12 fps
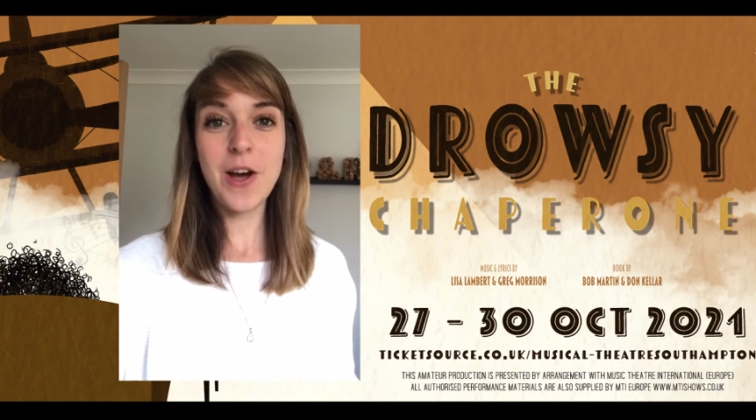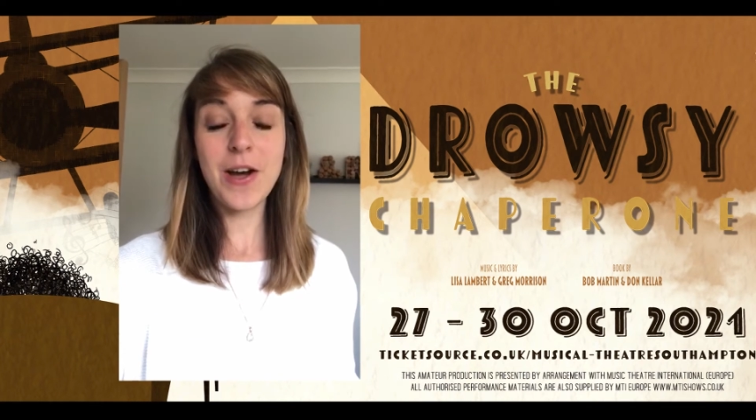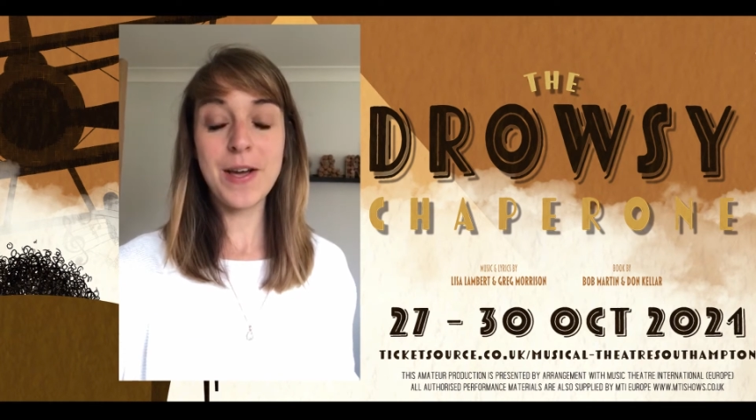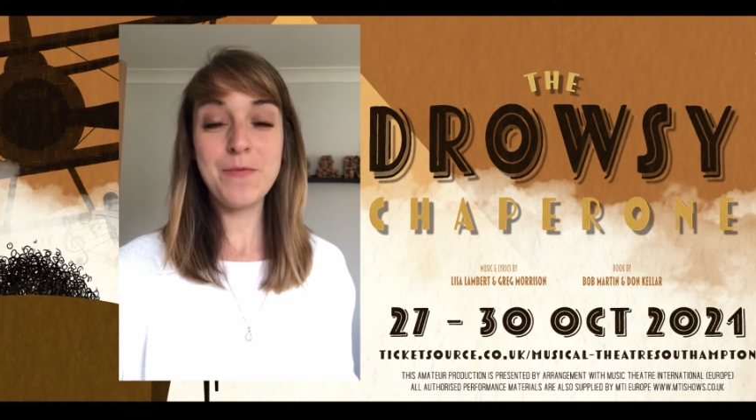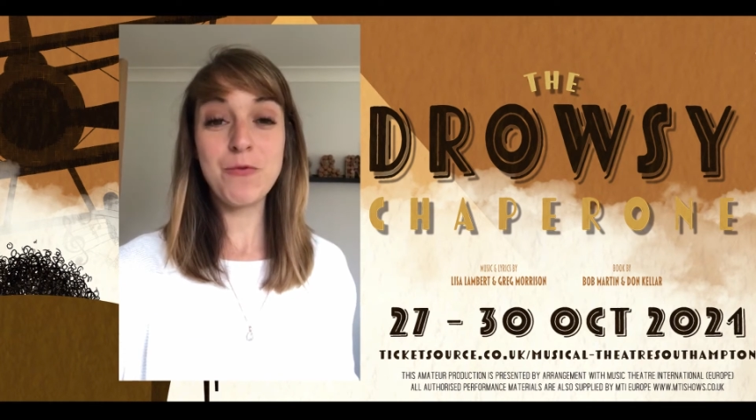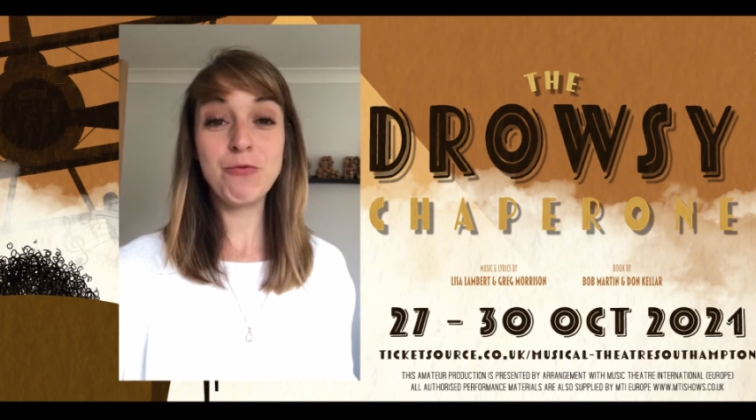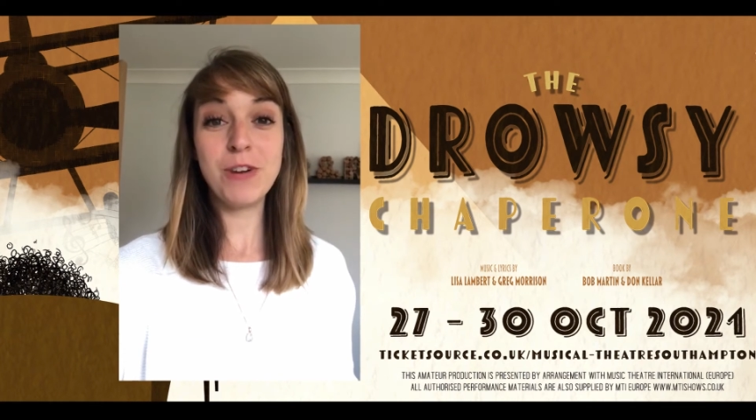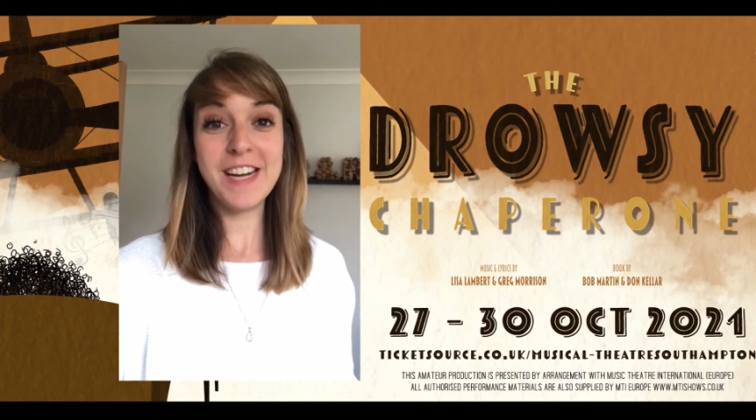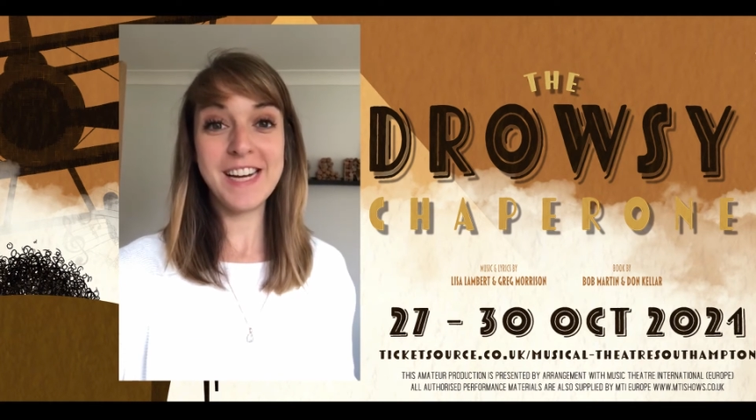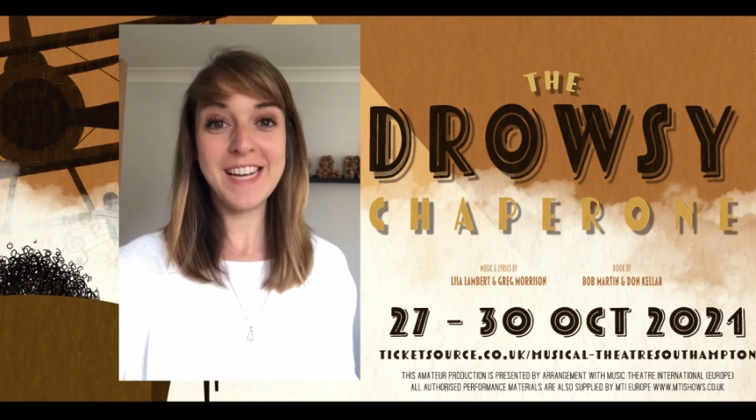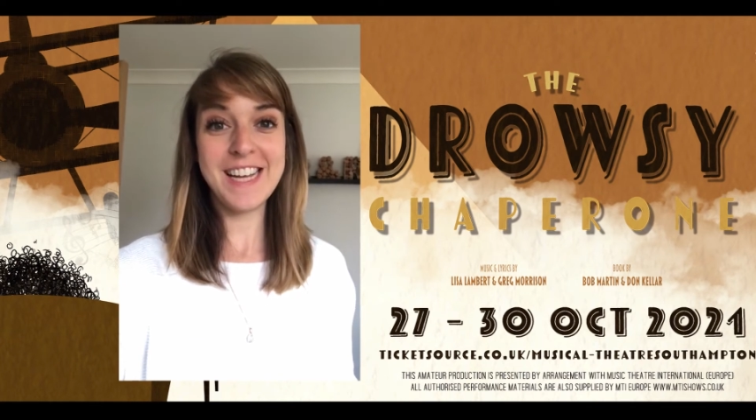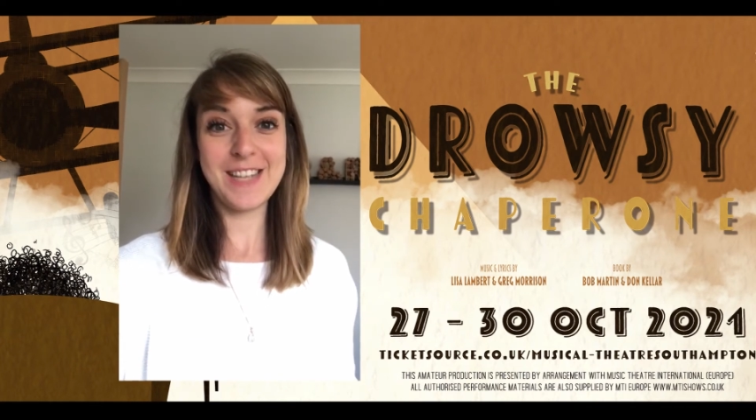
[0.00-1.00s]
I'm
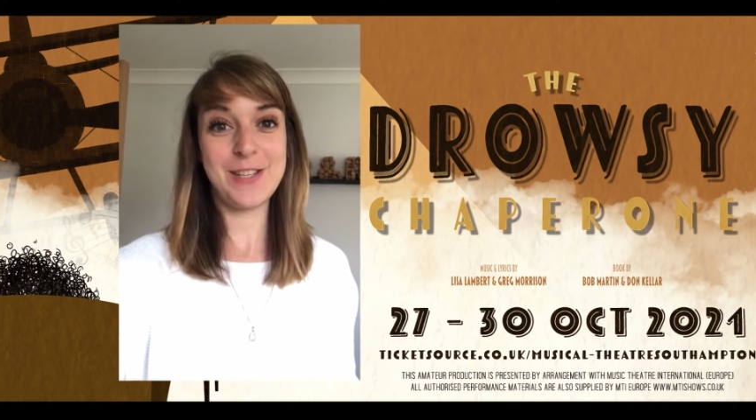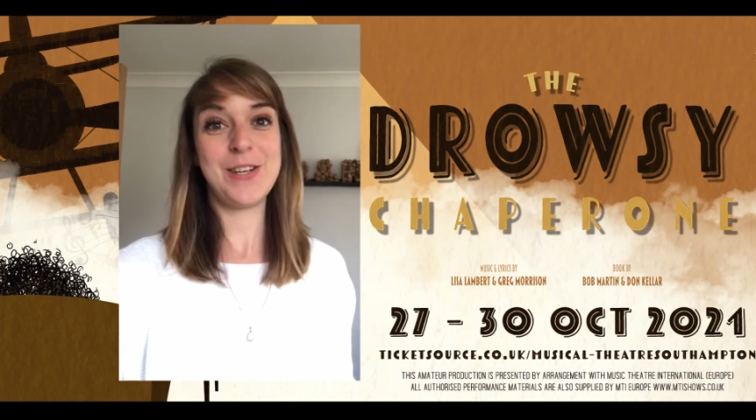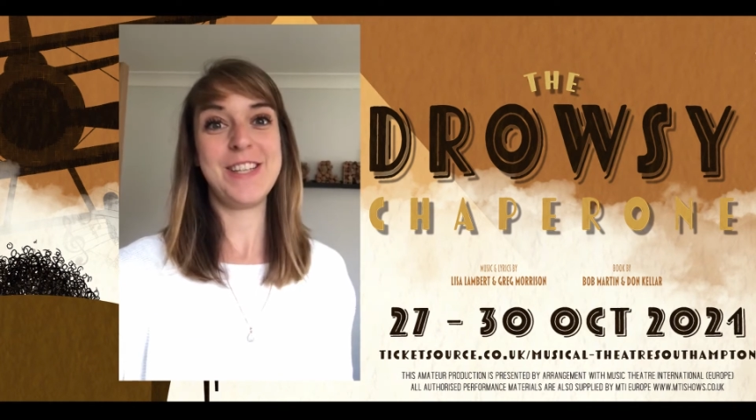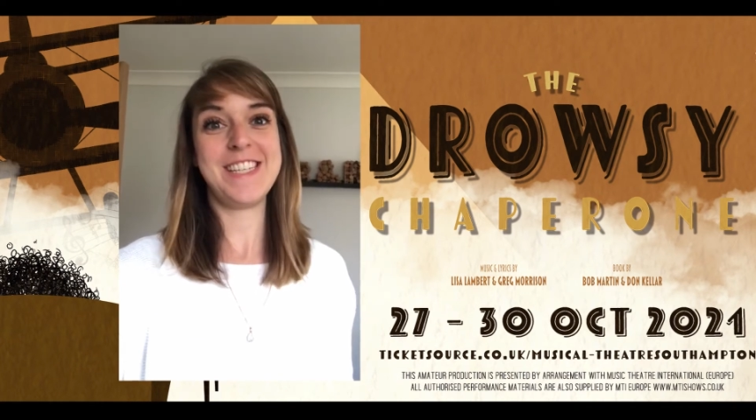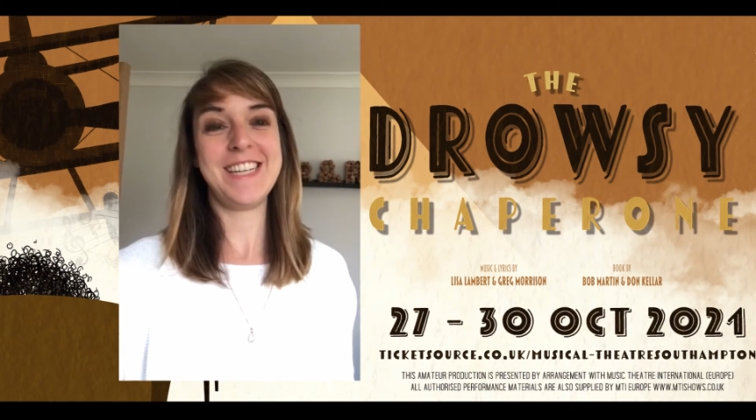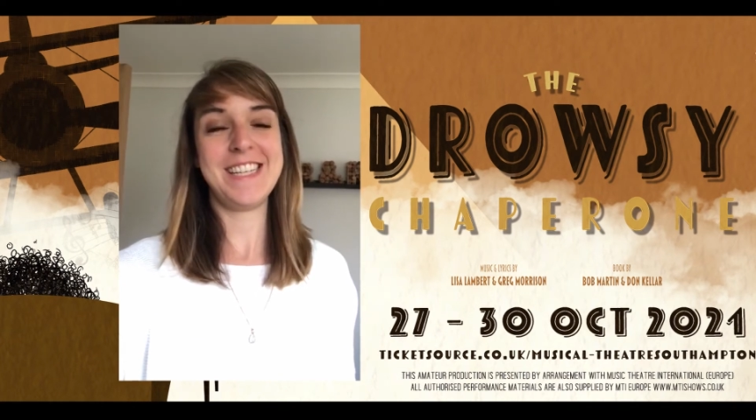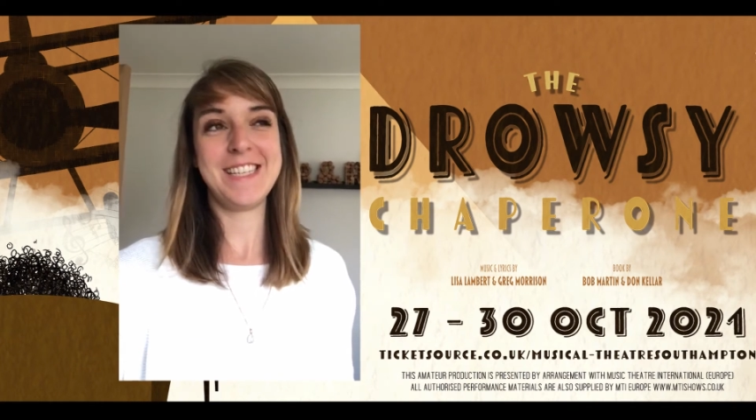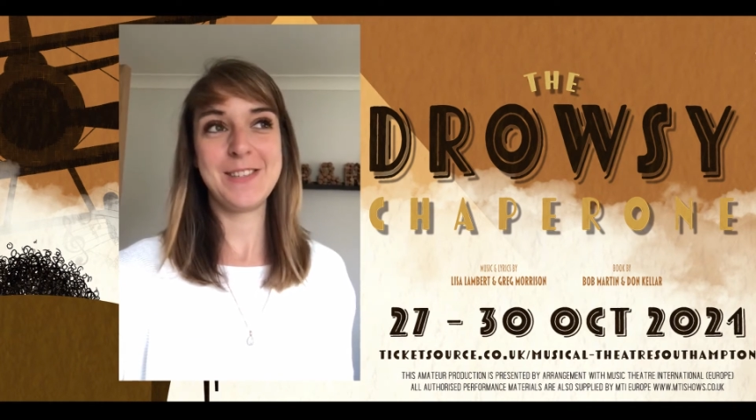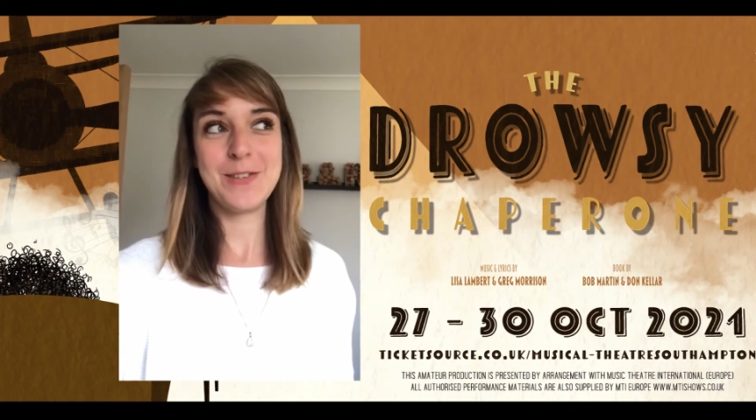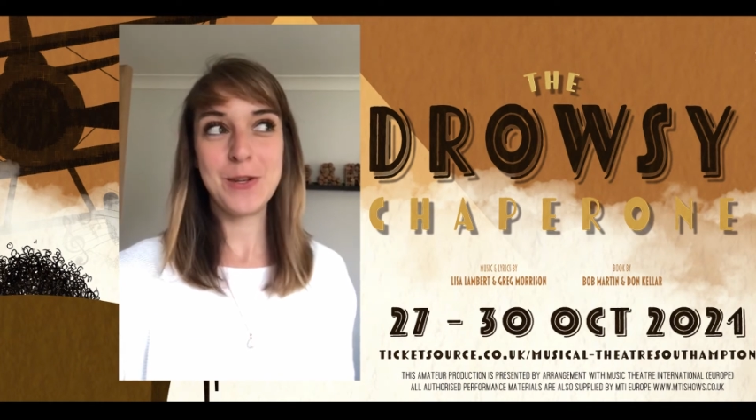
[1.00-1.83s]
really excited